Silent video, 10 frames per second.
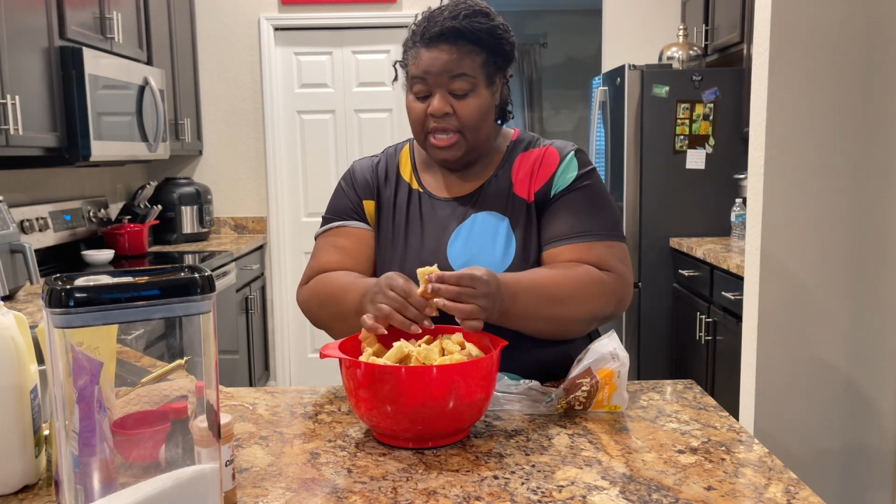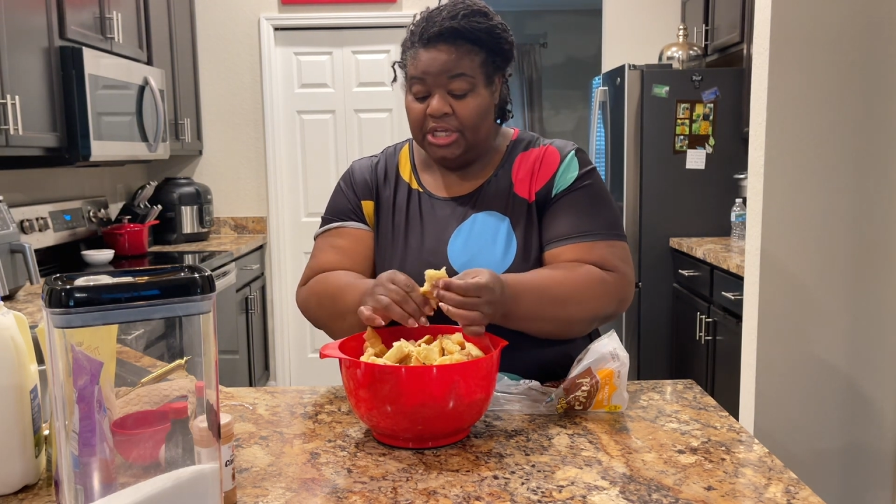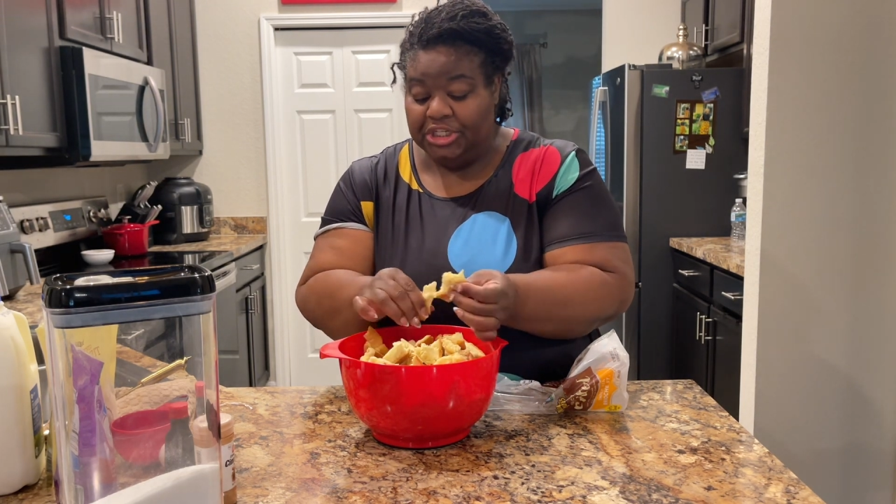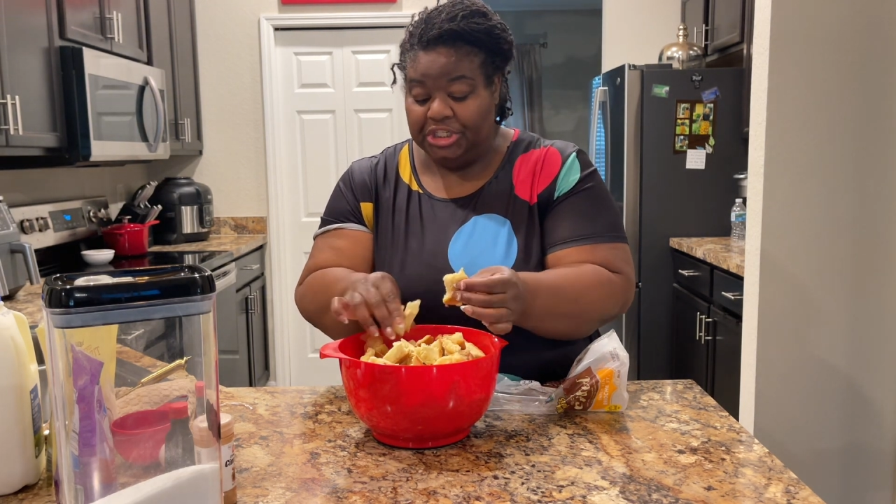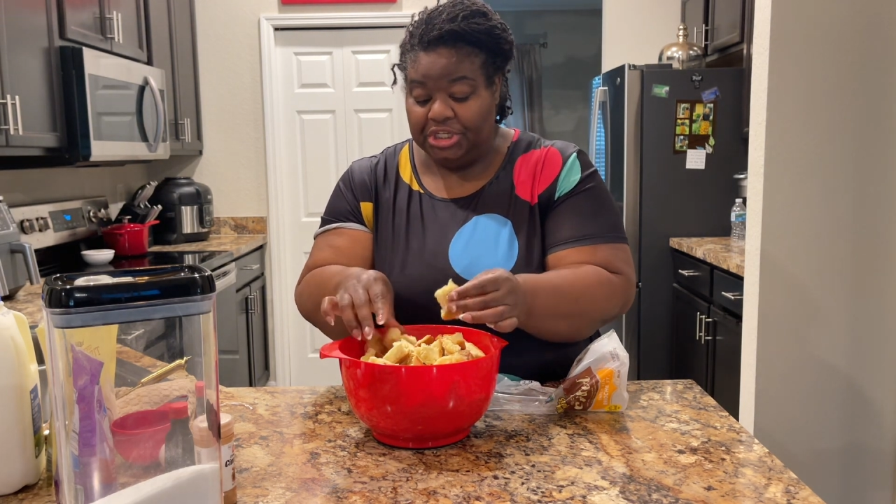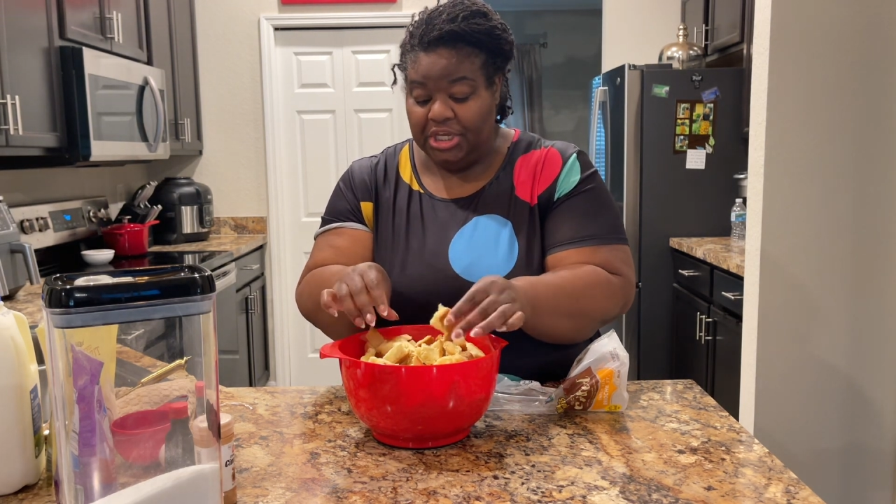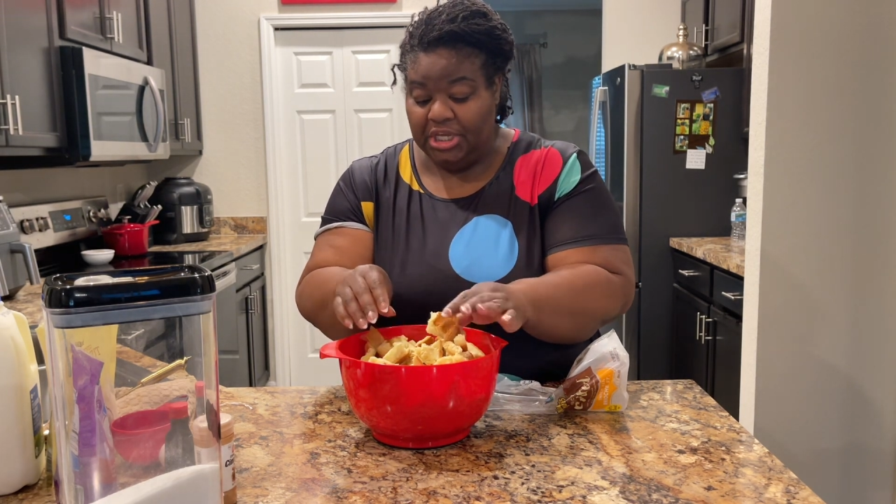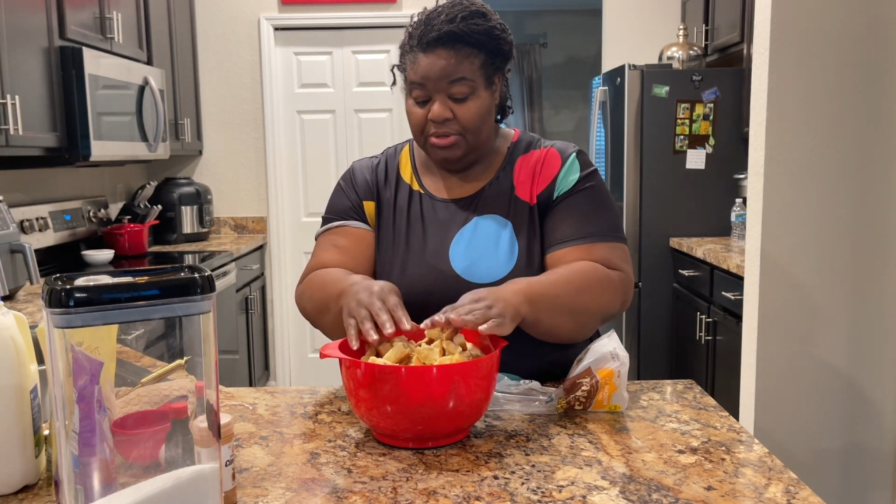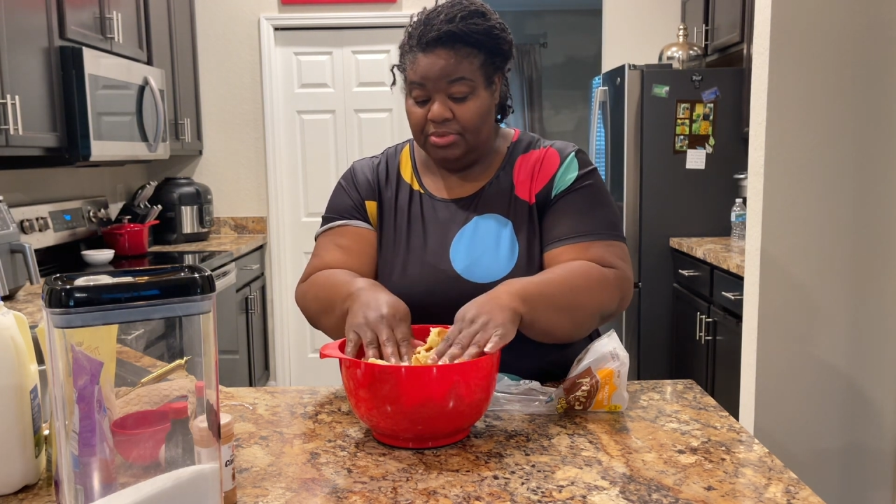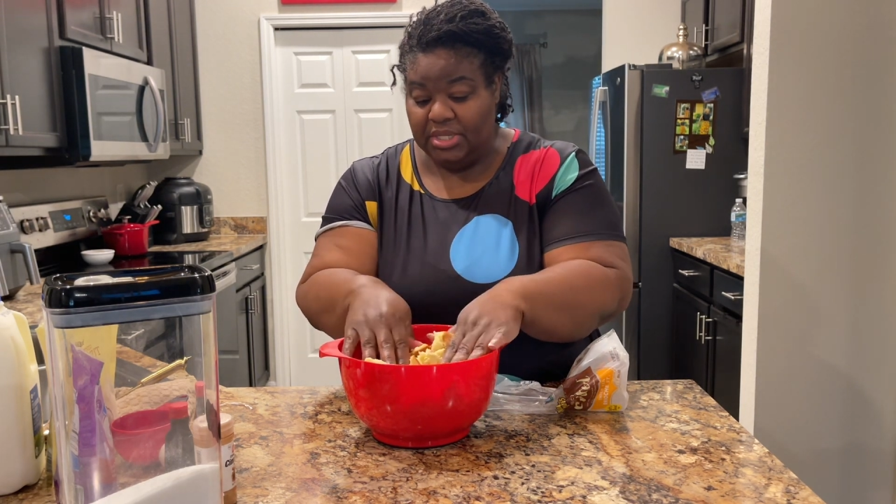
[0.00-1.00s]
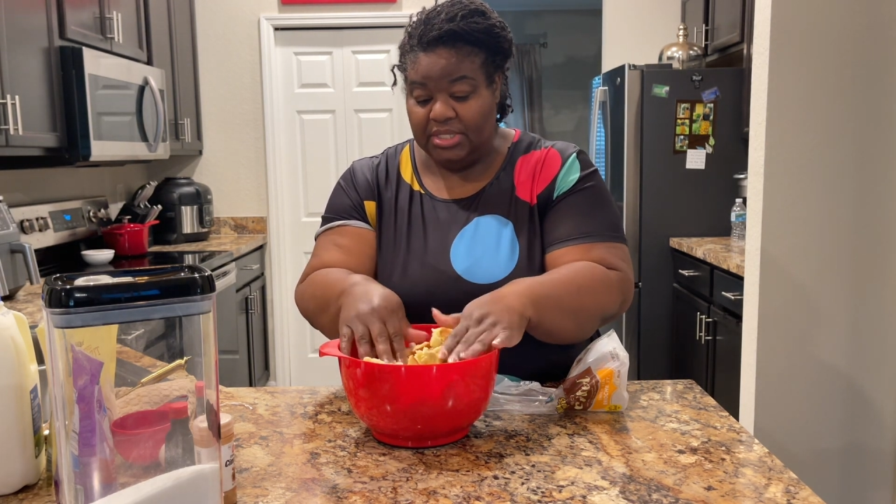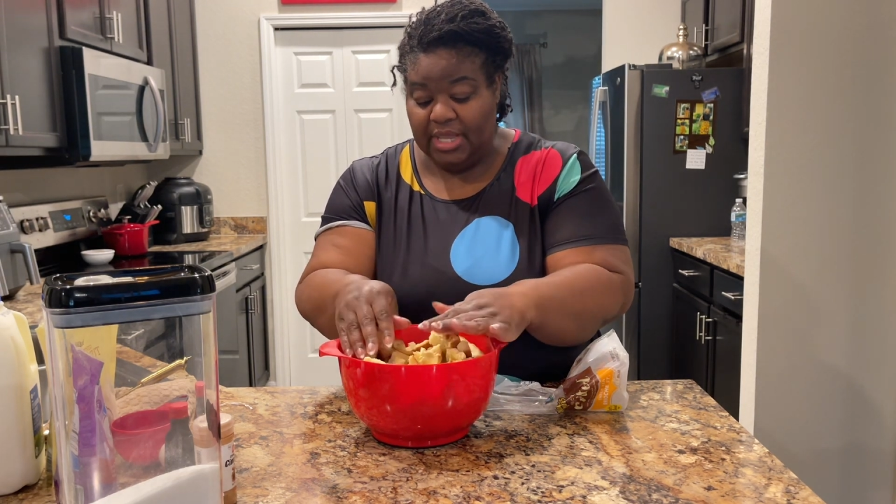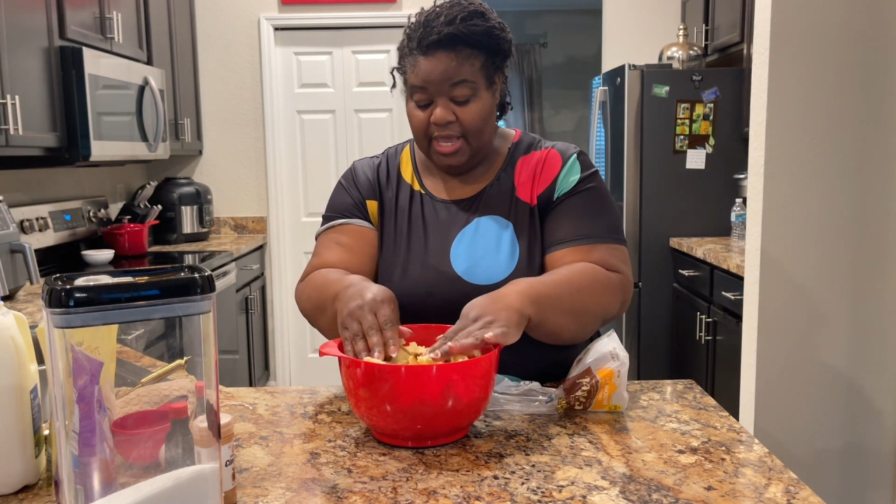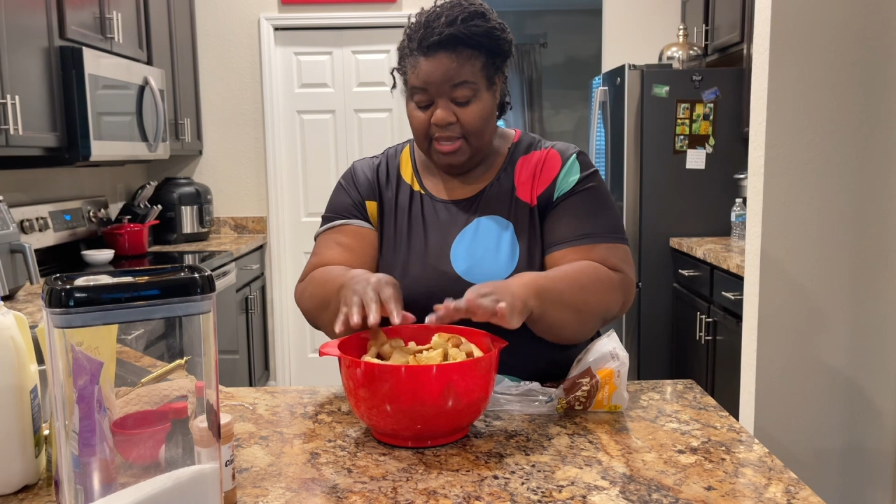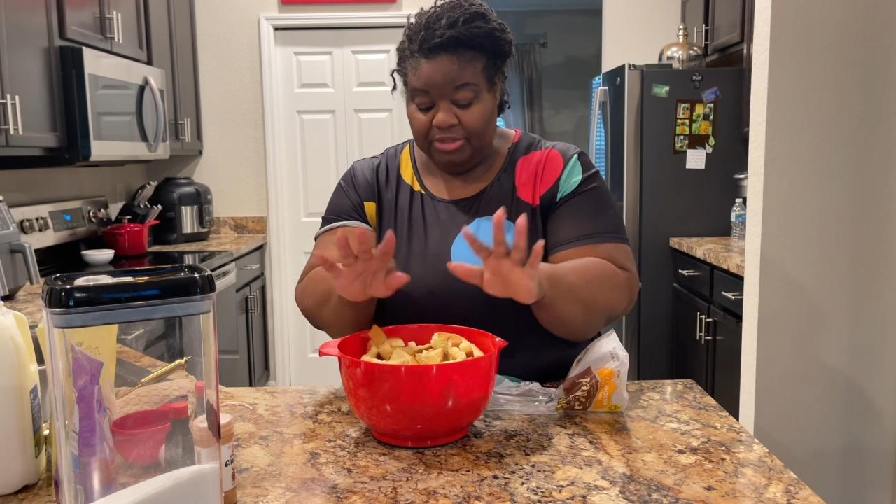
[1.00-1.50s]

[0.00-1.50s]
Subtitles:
she was the same.